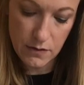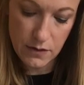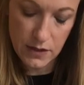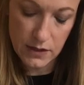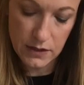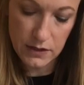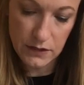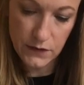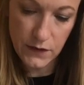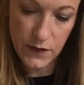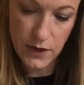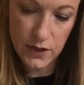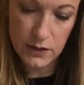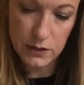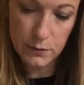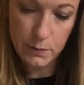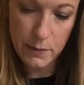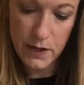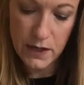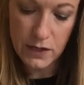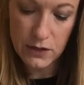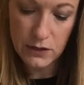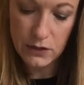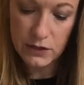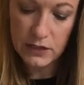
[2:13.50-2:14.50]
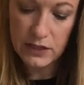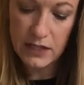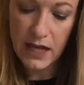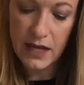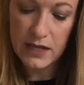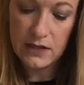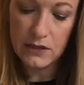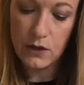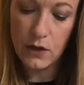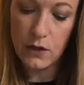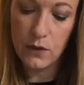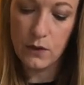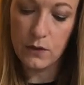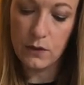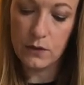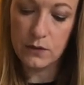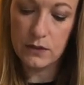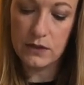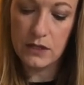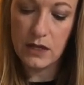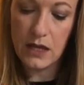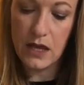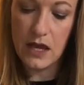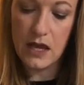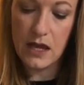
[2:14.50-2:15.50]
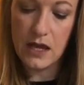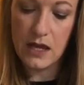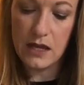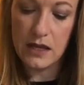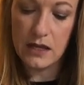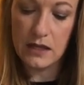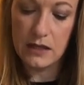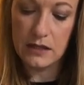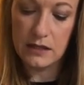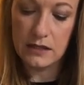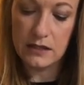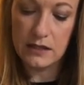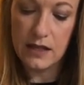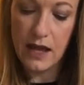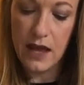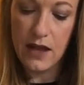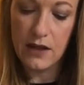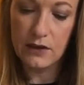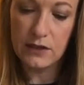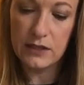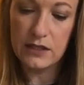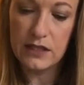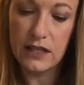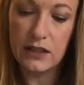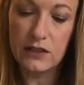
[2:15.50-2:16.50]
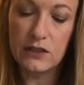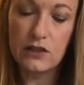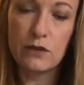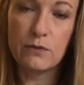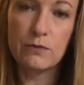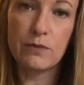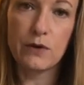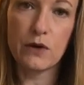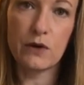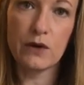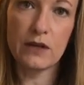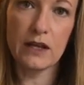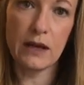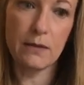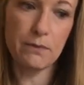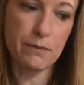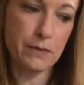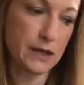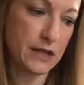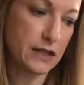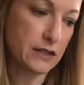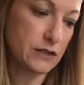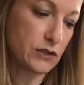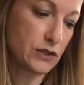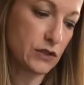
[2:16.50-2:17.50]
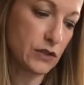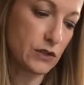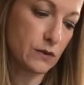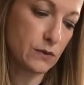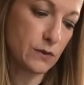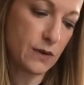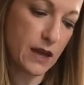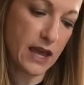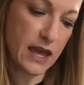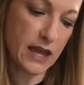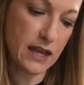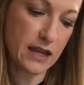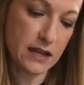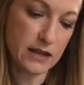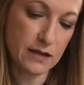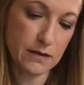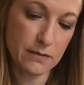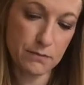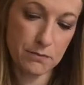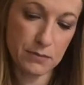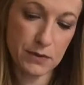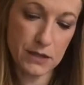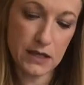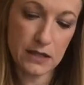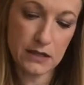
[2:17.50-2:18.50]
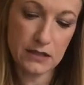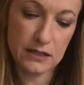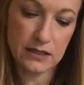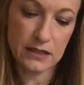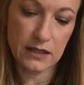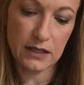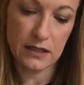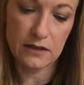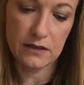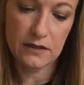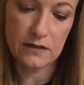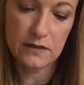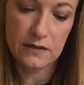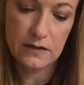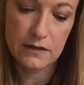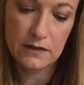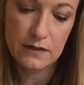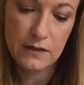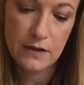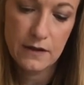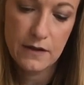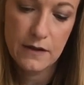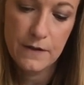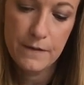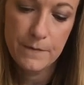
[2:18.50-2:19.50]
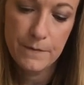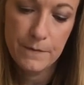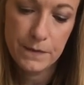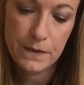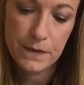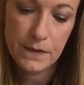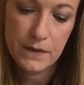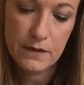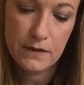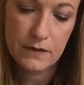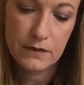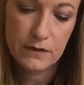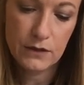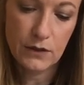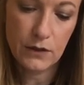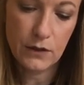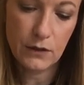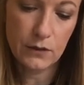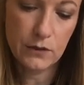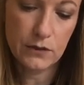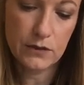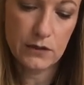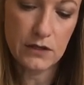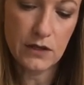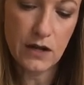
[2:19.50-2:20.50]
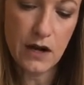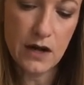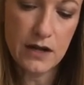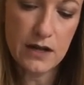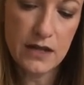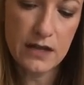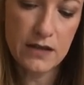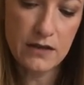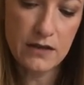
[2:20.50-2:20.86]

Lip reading: as far as particle size goes is Alka-Seltzer broken up into 8 pieces. So starting